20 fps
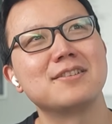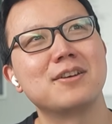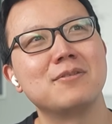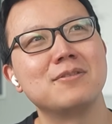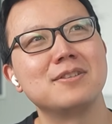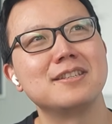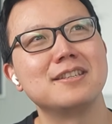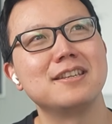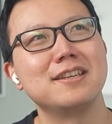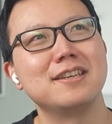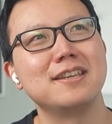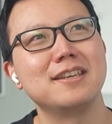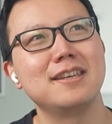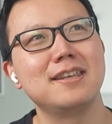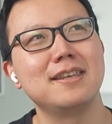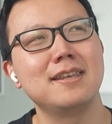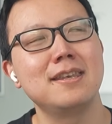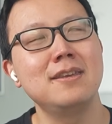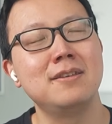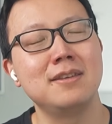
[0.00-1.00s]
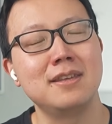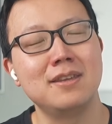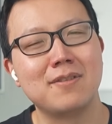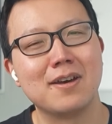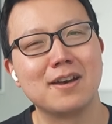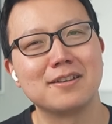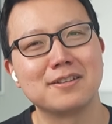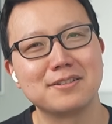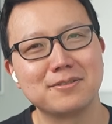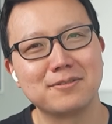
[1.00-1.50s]
obviously
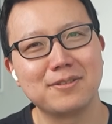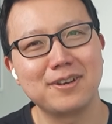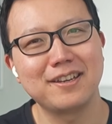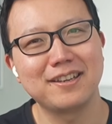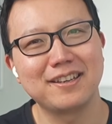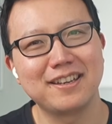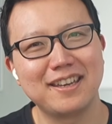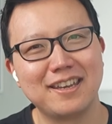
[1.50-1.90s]
evals, right?